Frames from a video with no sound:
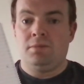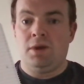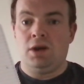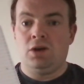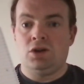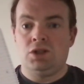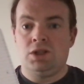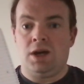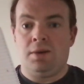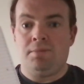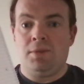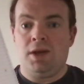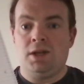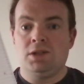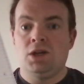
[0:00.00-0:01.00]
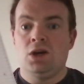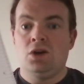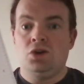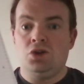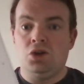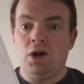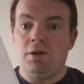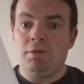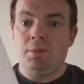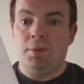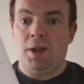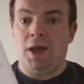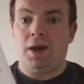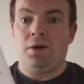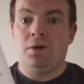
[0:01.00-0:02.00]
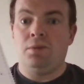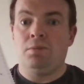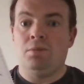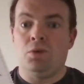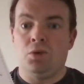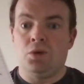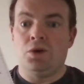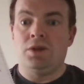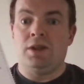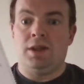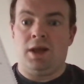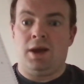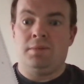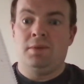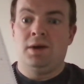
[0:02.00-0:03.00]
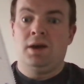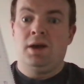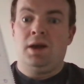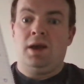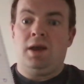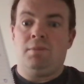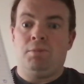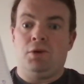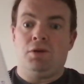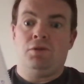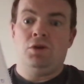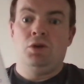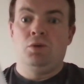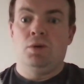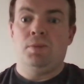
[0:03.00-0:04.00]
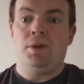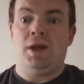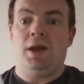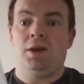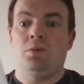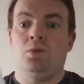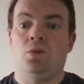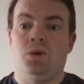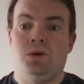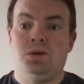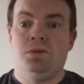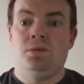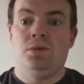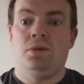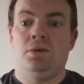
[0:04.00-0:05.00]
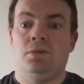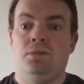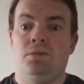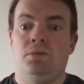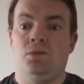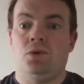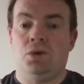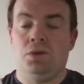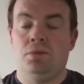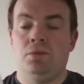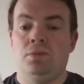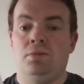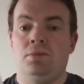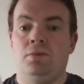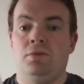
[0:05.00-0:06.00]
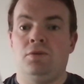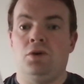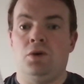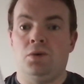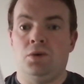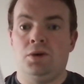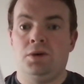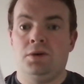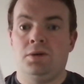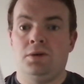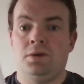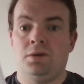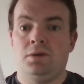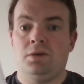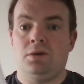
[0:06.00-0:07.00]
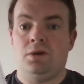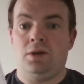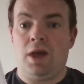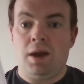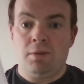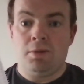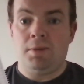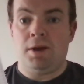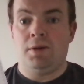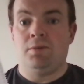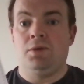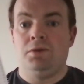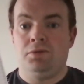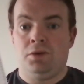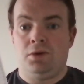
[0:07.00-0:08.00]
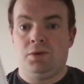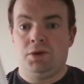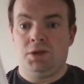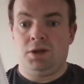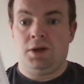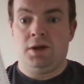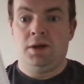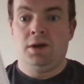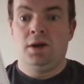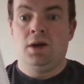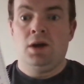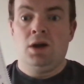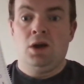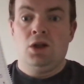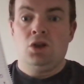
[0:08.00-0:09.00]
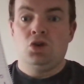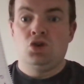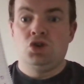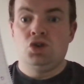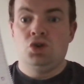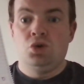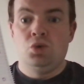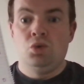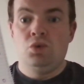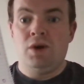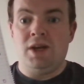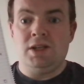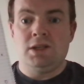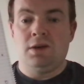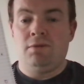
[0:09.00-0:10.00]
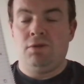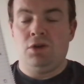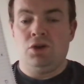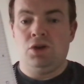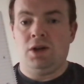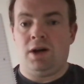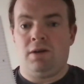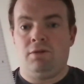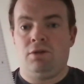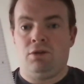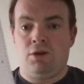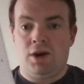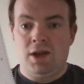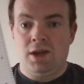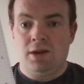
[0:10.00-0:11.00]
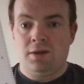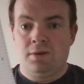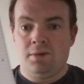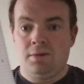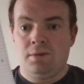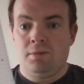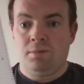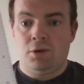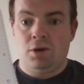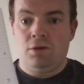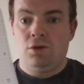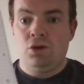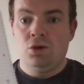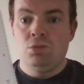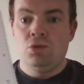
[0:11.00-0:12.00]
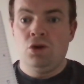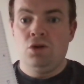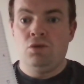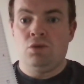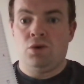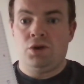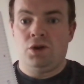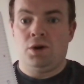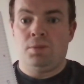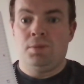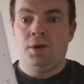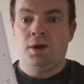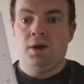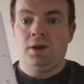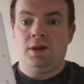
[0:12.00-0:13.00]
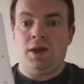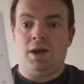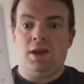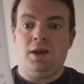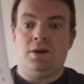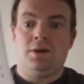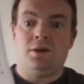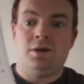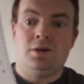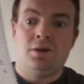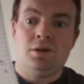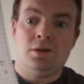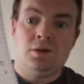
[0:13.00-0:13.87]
because that means you have a player more than them. But if you were playing a one forward, or they were playing one forward, sorry, there's no reason for you to have 3. But if you move one up to here,